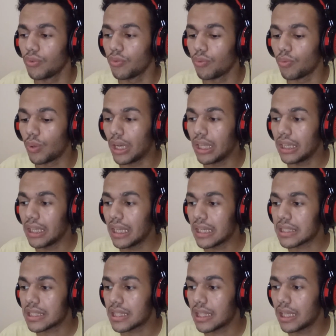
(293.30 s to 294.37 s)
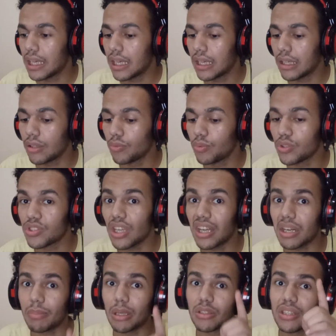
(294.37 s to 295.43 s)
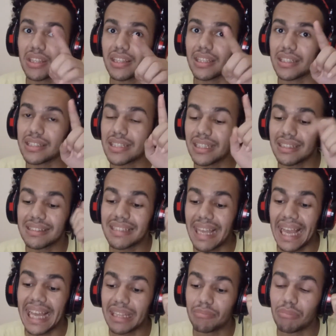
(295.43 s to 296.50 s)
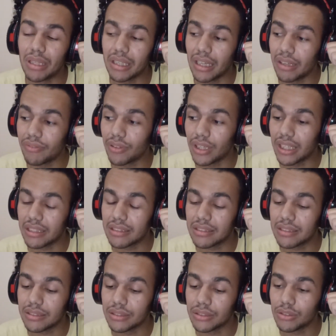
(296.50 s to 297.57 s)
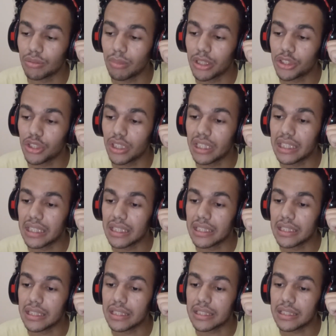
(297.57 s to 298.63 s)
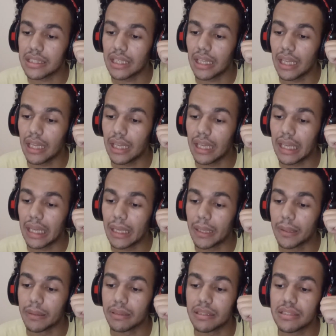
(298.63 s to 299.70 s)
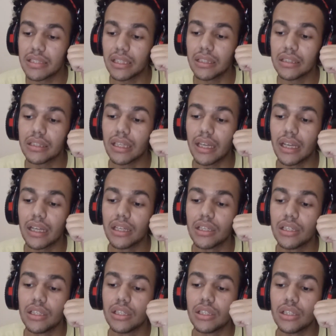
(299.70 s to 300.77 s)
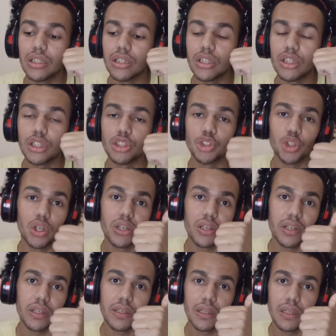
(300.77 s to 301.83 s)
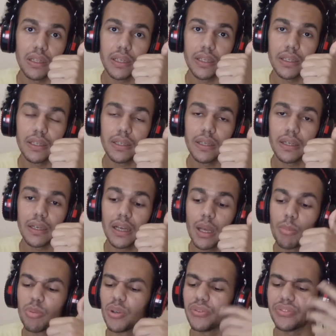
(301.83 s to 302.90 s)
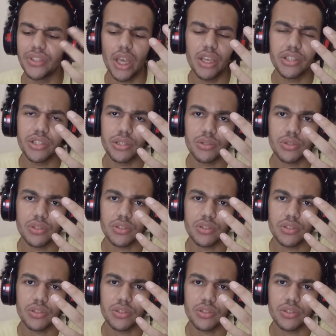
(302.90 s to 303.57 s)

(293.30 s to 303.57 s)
One last thing we talked about in the CELTA admin I forgot to mention is CELTA jargon, like abbreviations or